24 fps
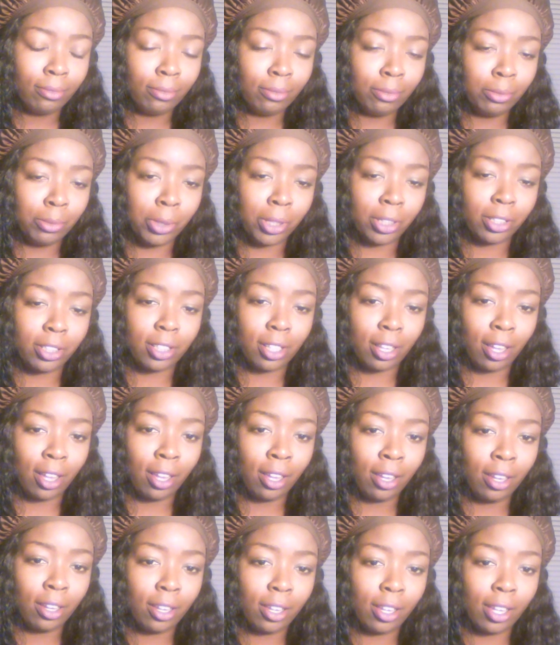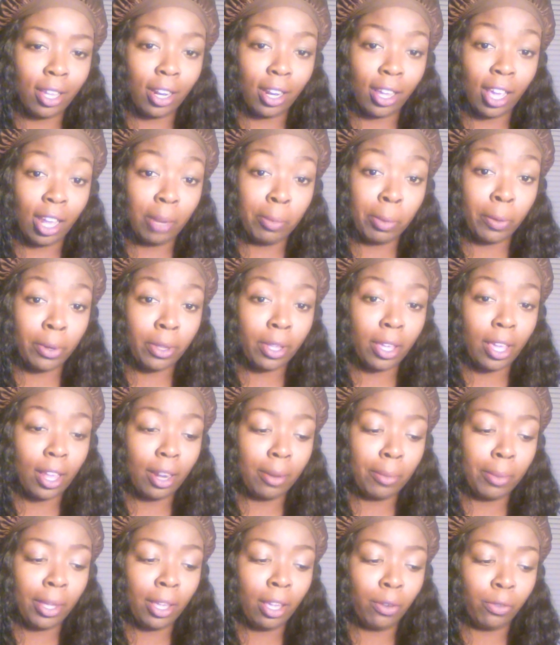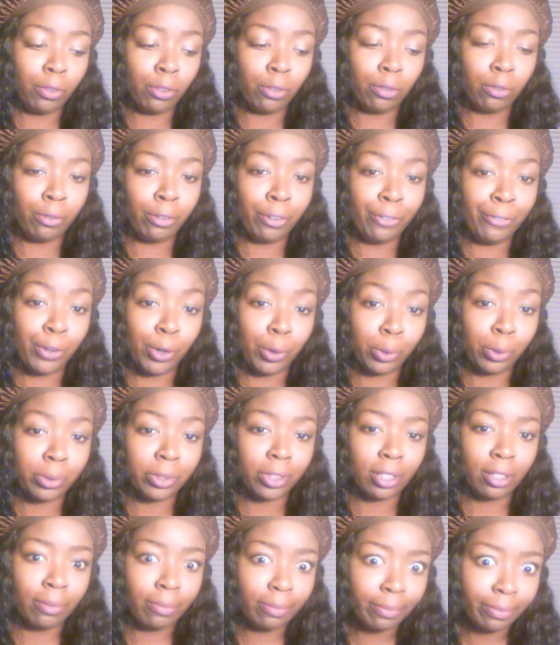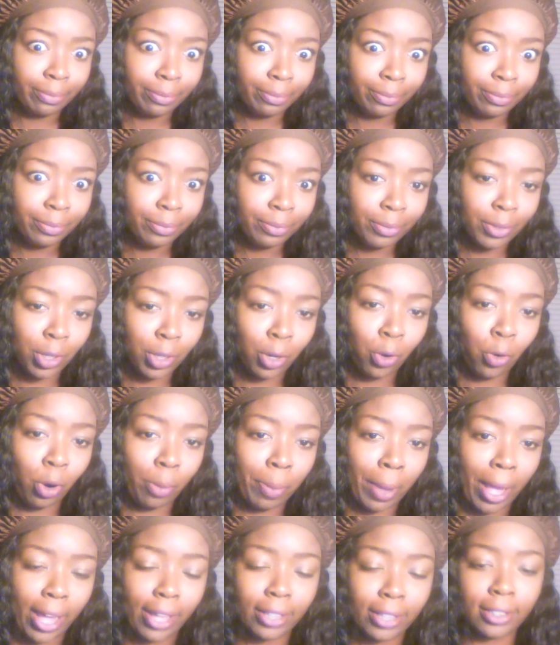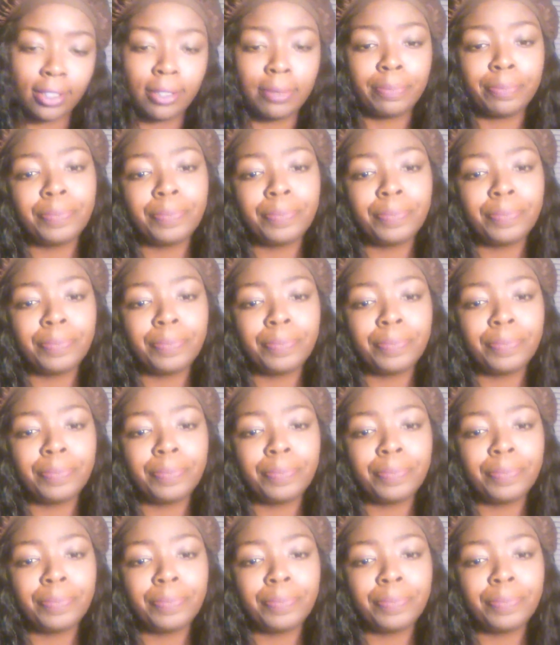would say, can it be revoked? Your whore pass.